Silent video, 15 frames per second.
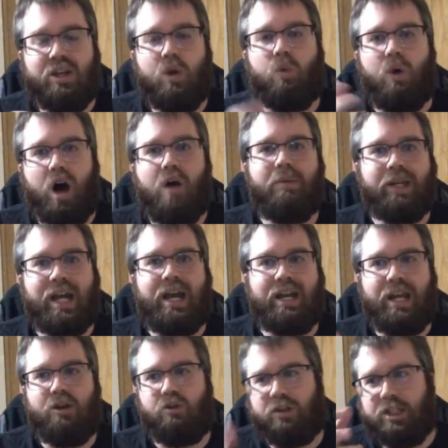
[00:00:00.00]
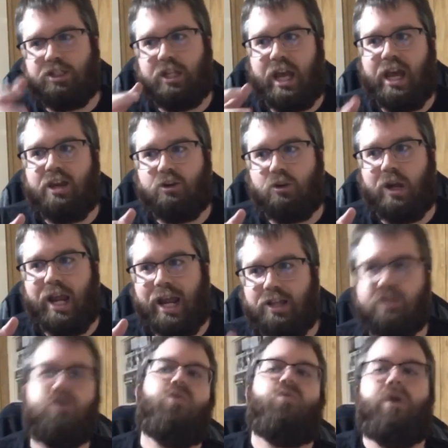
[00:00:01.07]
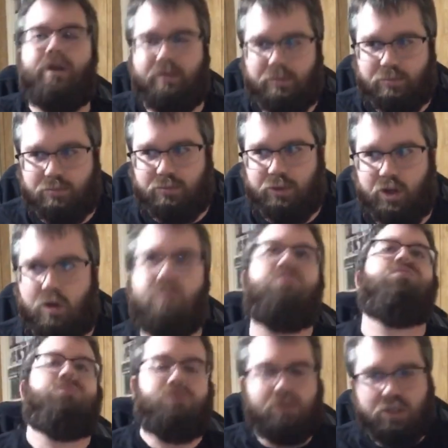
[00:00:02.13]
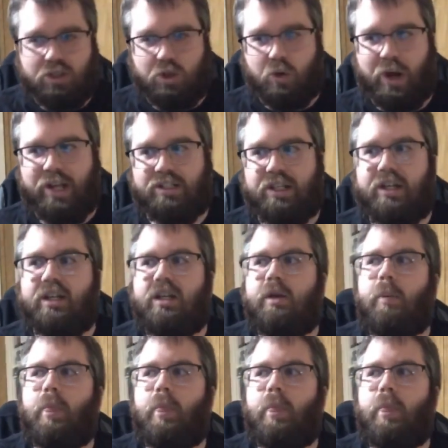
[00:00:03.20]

while we got hit, or at least she had it in her hand, so it went, you know, crazy.